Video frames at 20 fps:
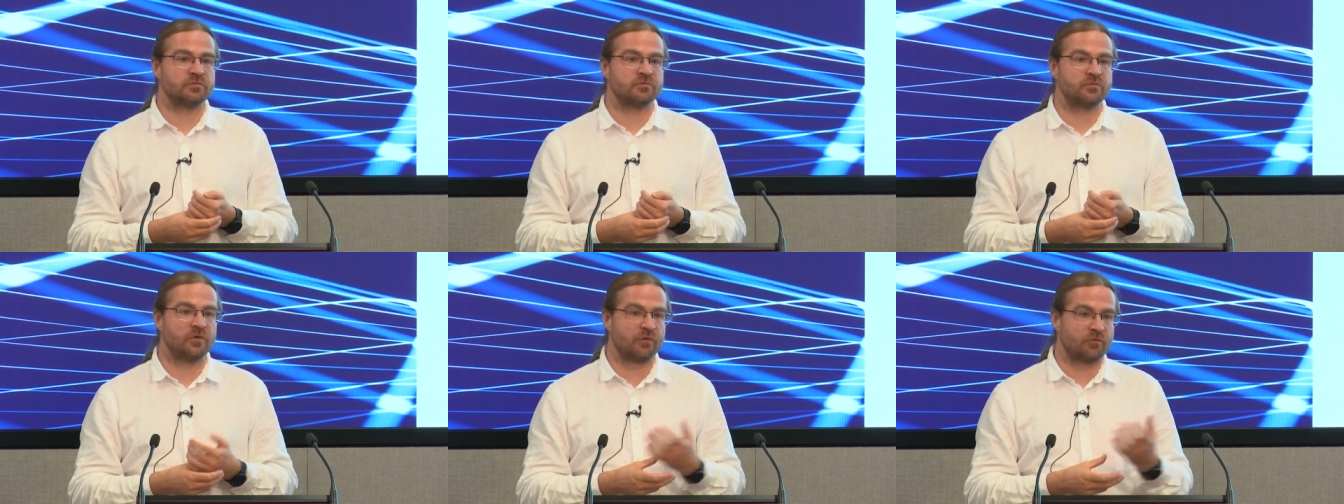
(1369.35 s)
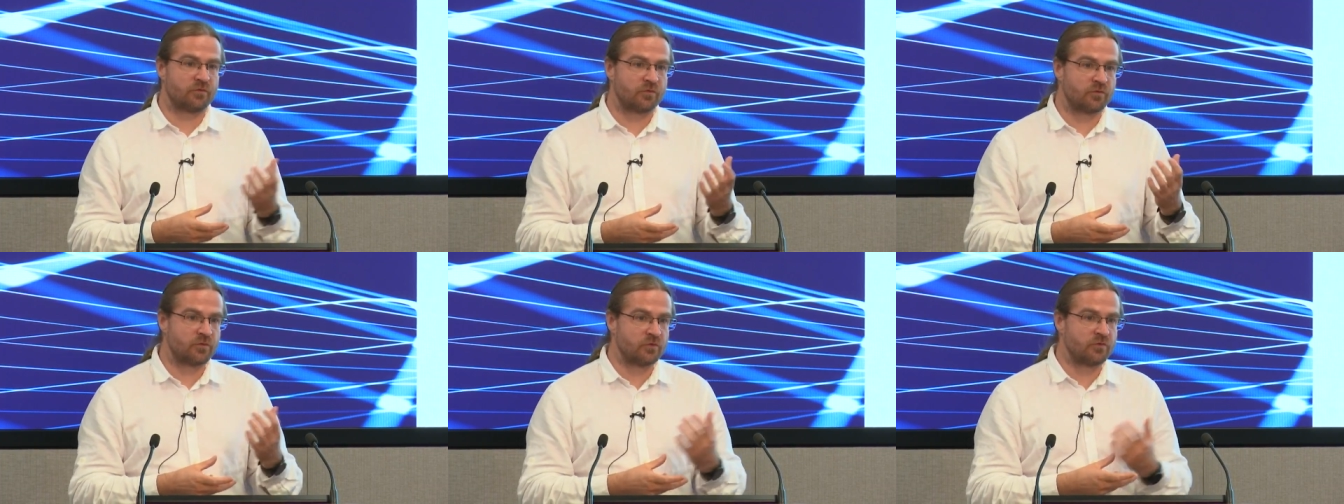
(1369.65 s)

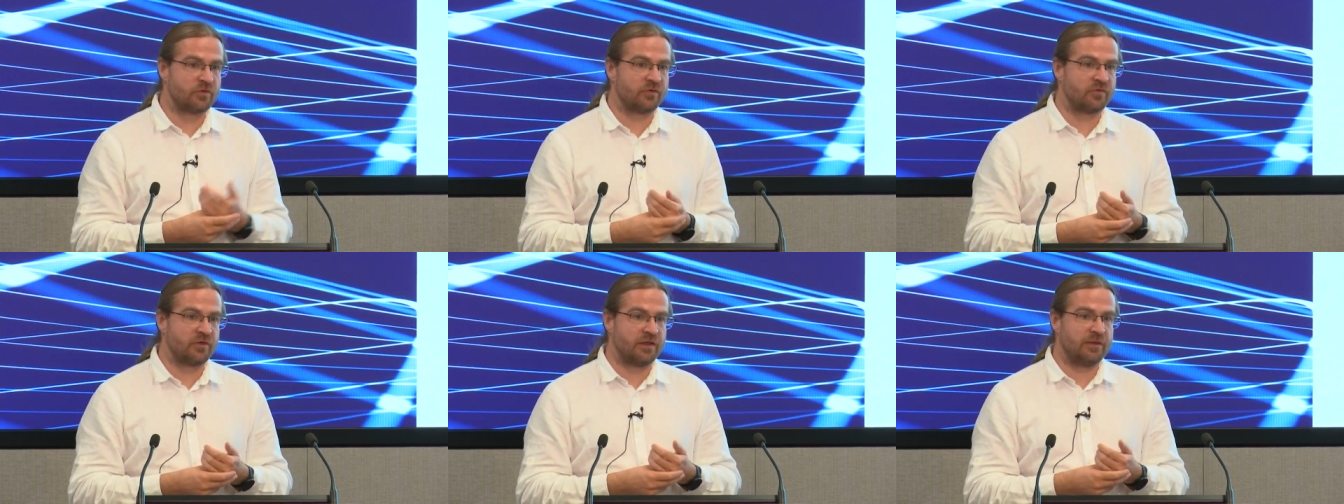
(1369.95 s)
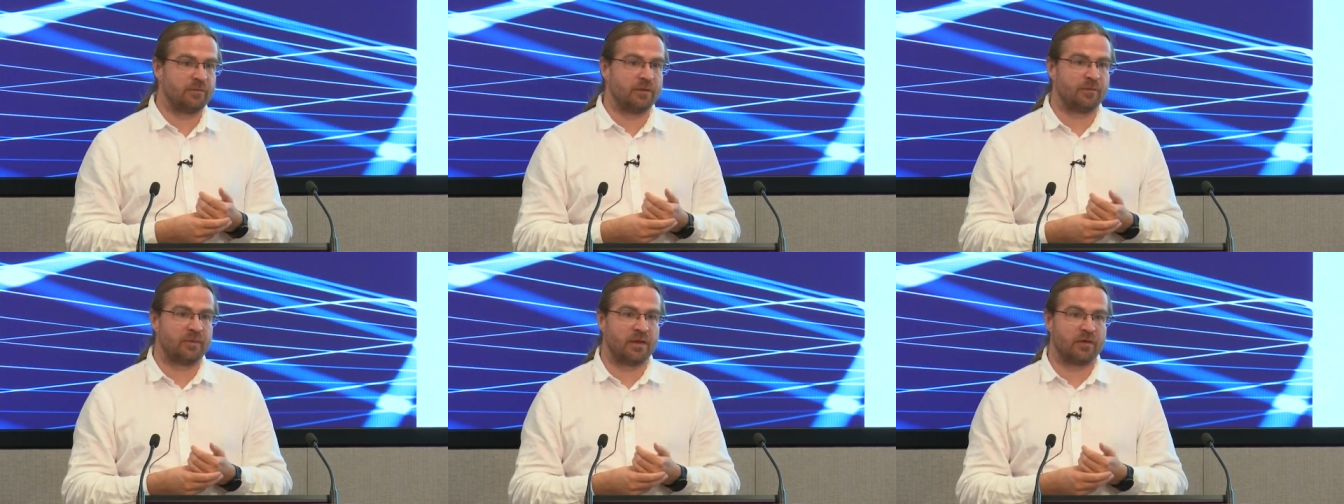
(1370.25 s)
with using the
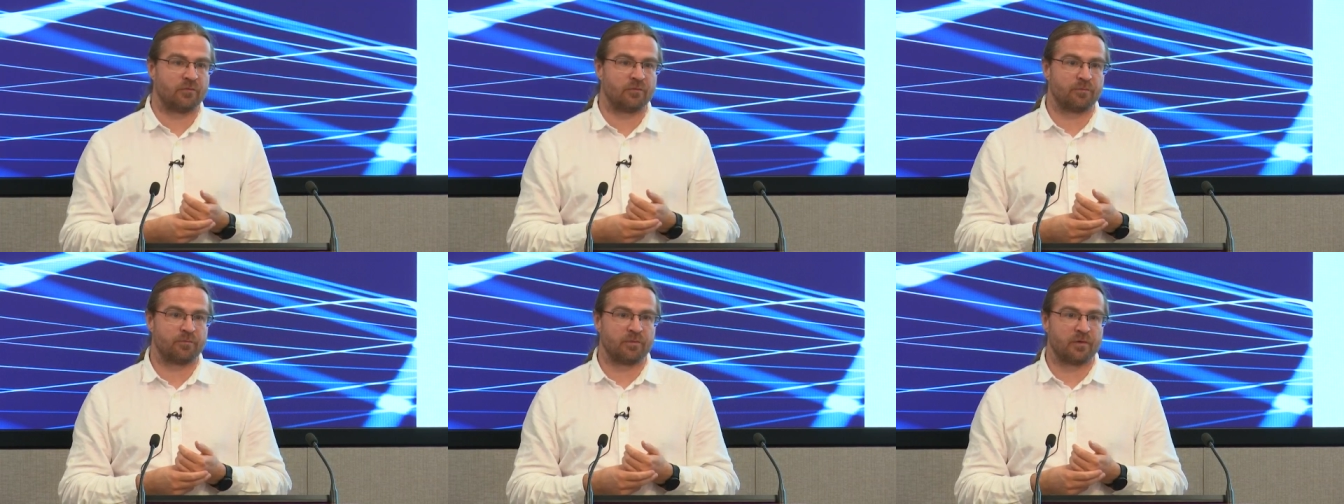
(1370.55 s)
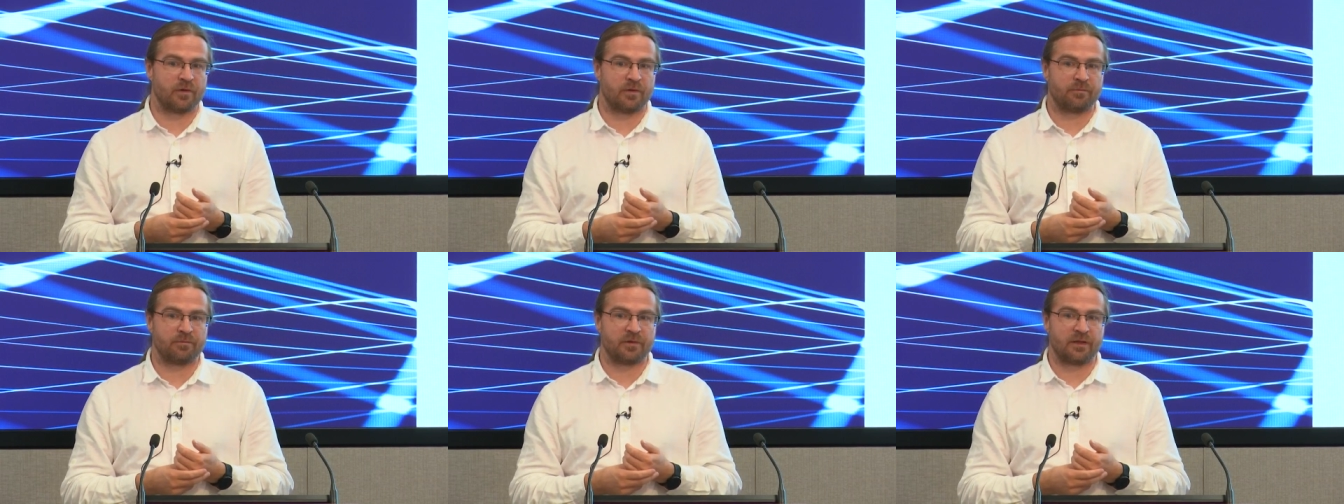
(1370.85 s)
eBPF
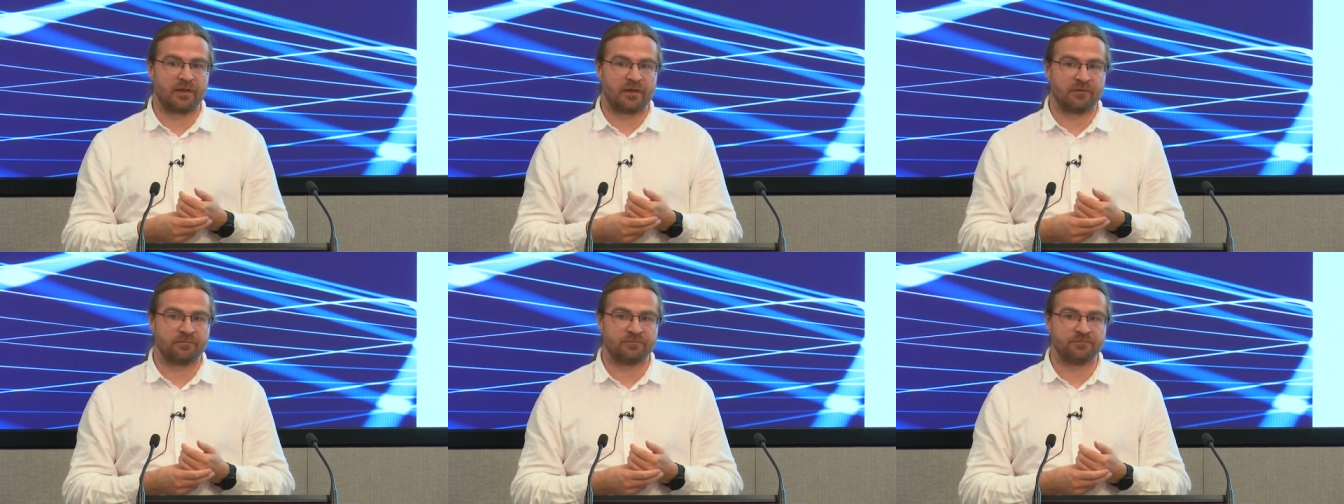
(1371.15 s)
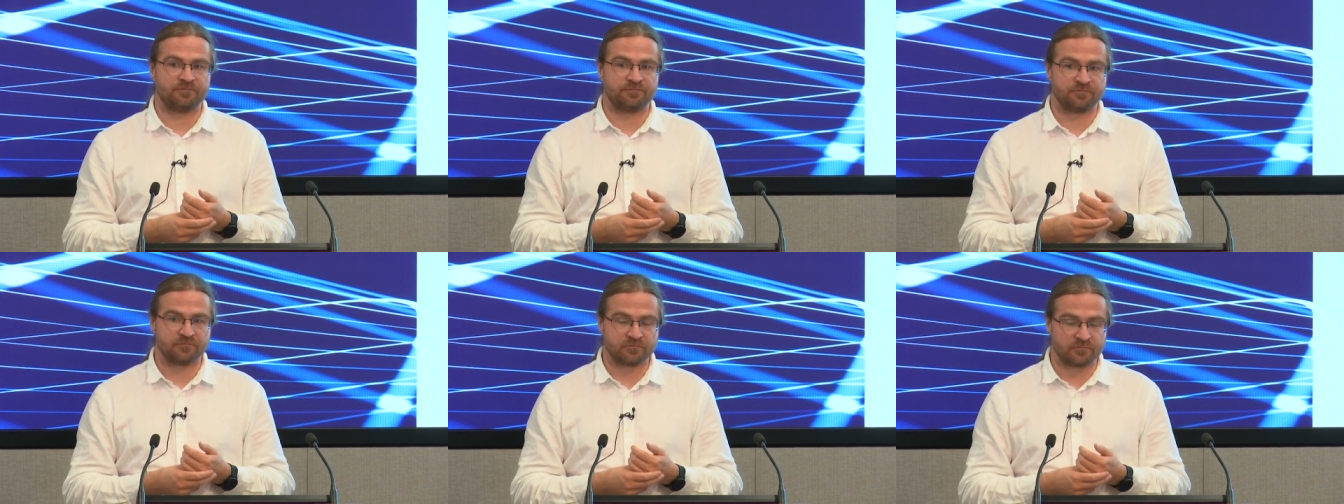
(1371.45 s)
uh, plane,
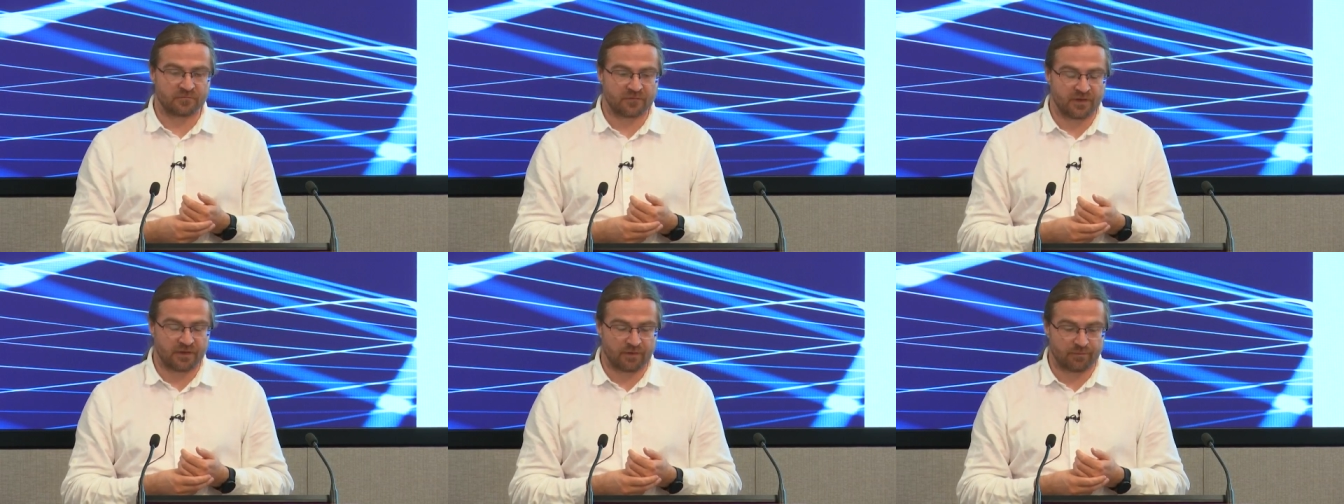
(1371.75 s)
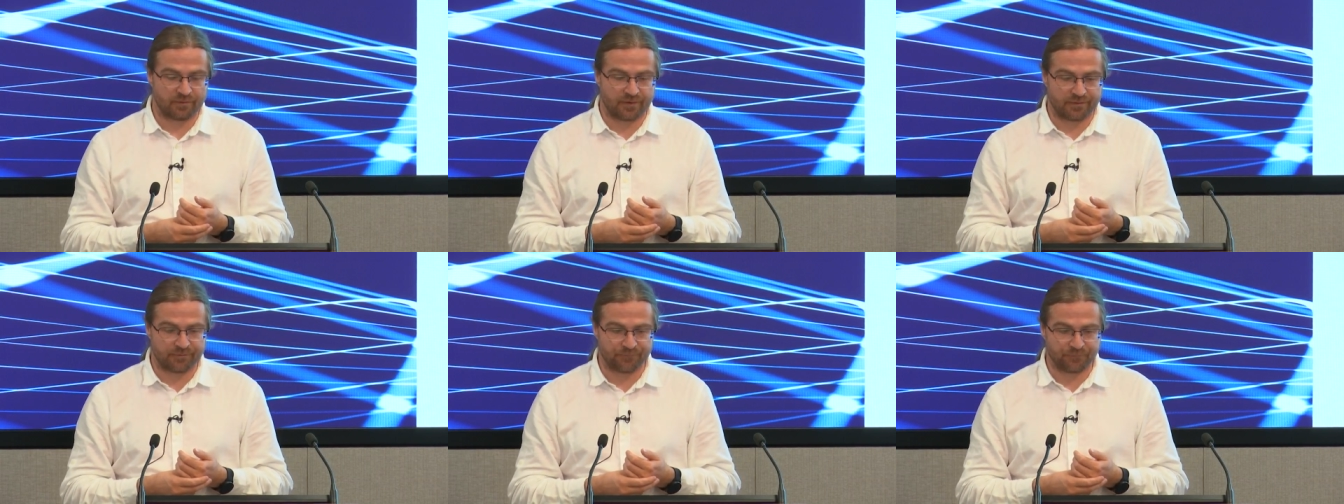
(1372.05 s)
data
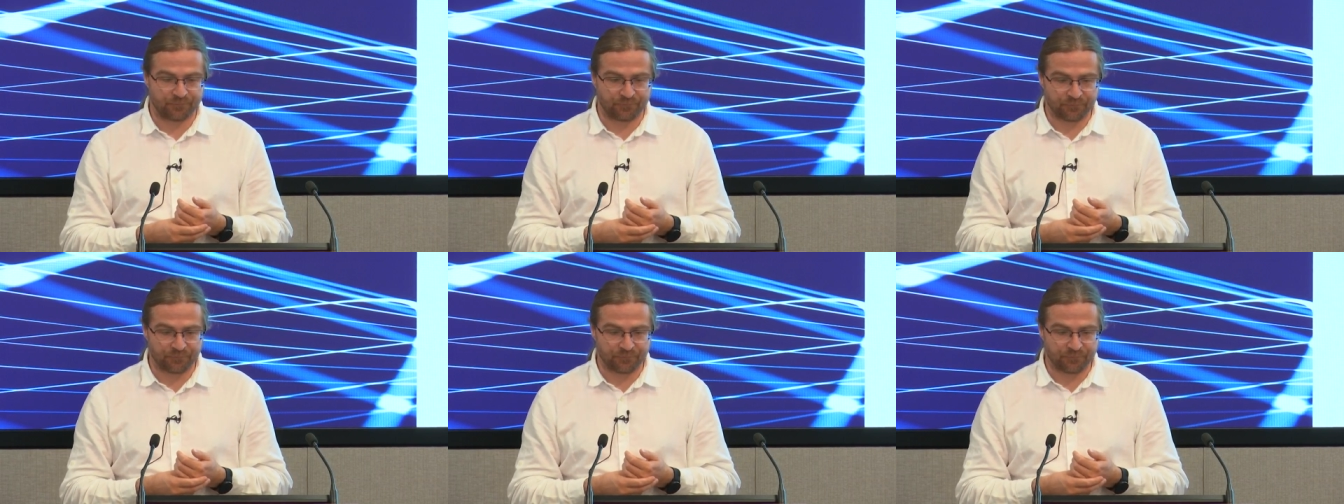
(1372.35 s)
plane.